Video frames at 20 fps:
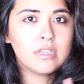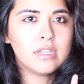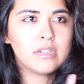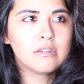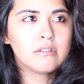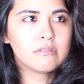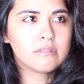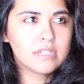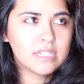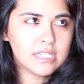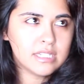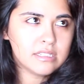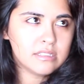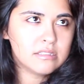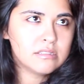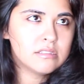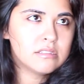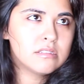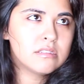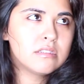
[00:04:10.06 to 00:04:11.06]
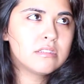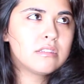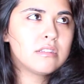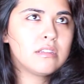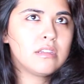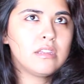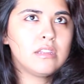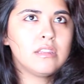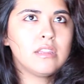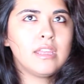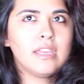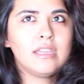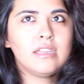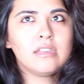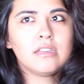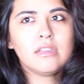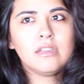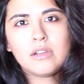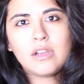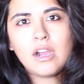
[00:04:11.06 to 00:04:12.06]
and greens and like
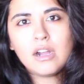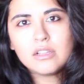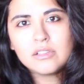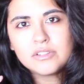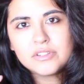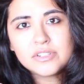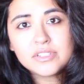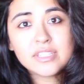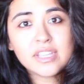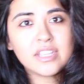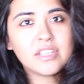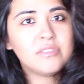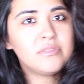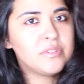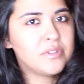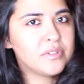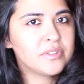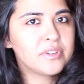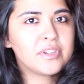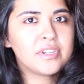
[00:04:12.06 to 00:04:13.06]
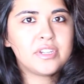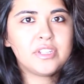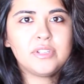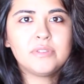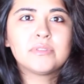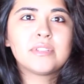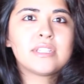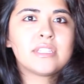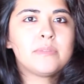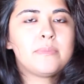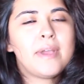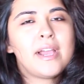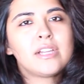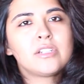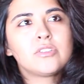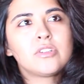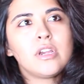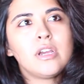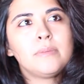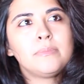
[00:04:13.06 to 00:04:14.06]
colors that you know they're going to use as a
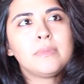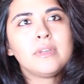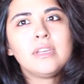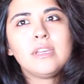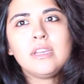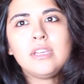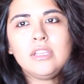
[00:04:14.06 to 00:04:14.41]
backdrop.